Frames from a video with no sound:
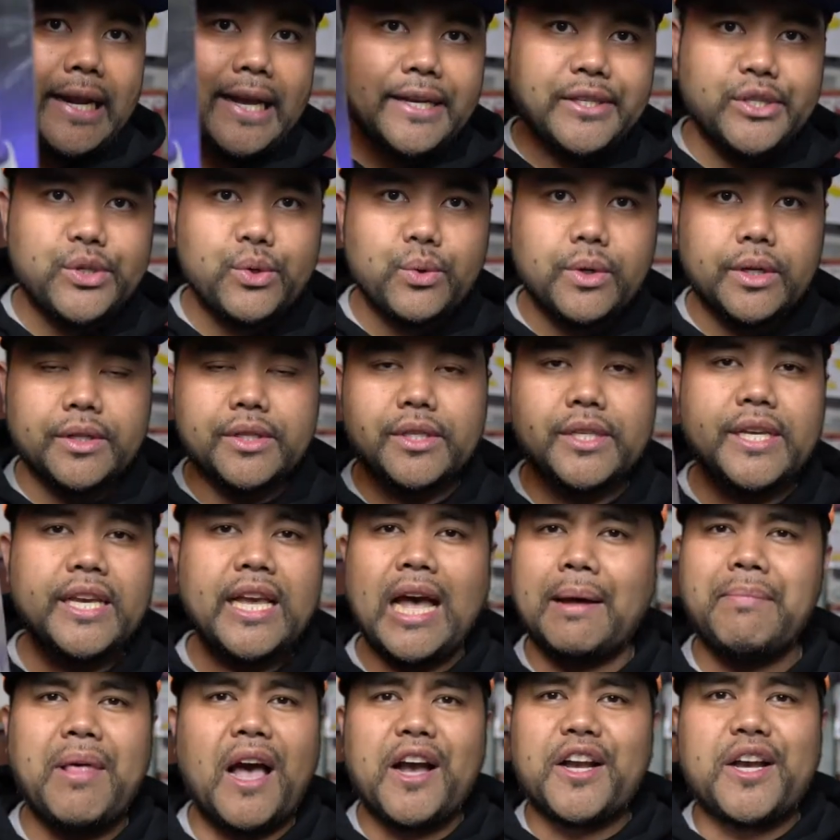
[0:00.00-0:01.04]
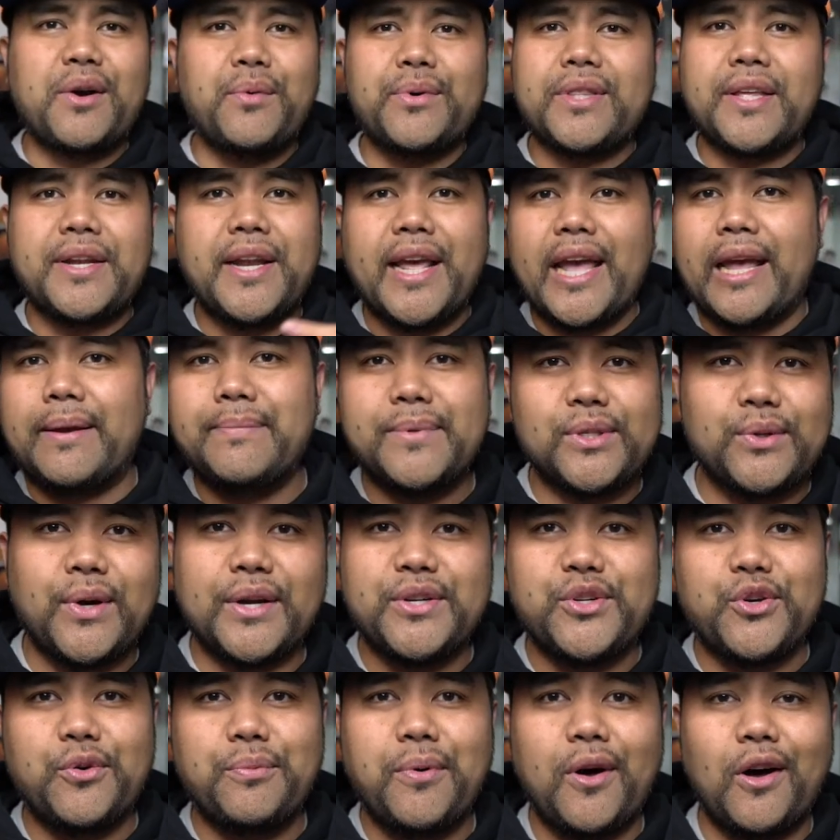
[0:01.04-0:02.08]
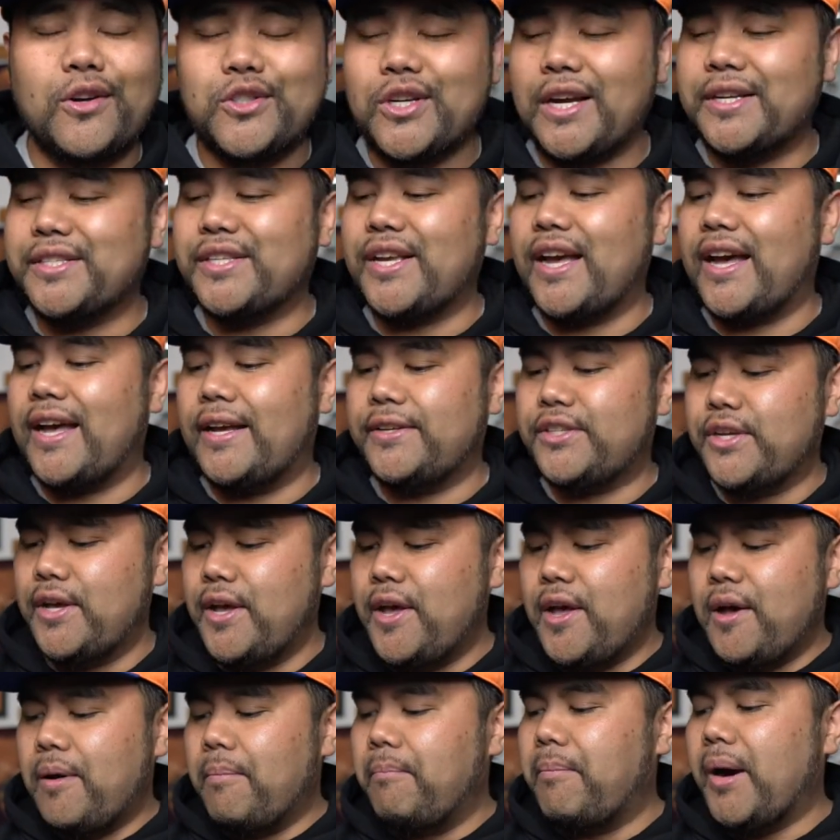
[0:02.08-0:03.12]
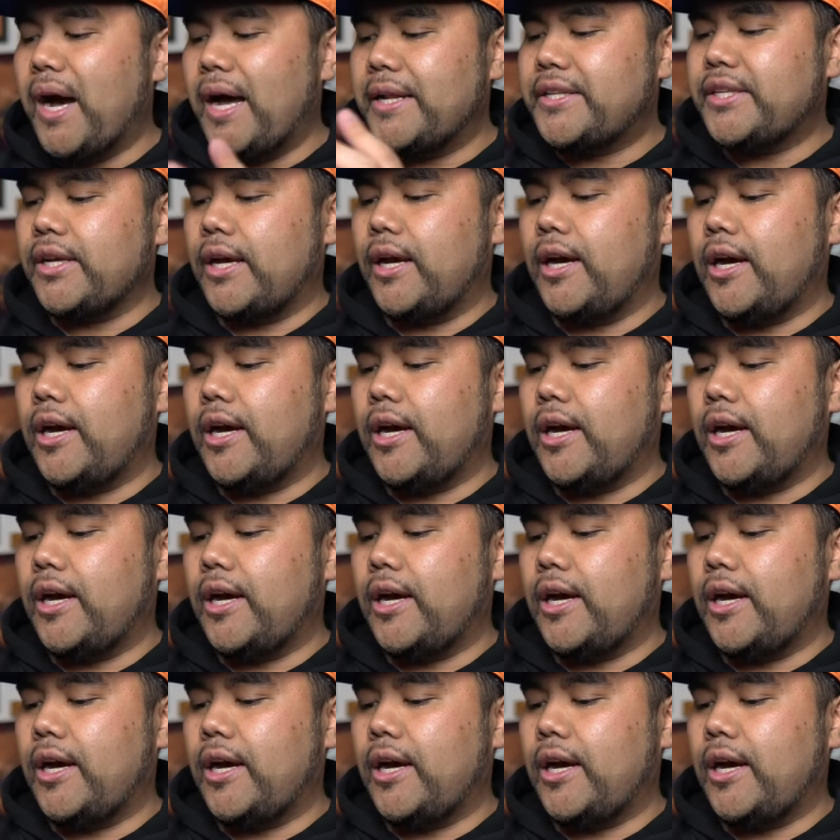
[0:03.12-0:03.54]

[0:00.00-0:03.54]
As you could see, I'm not good with the name, so I do apologize, guys, but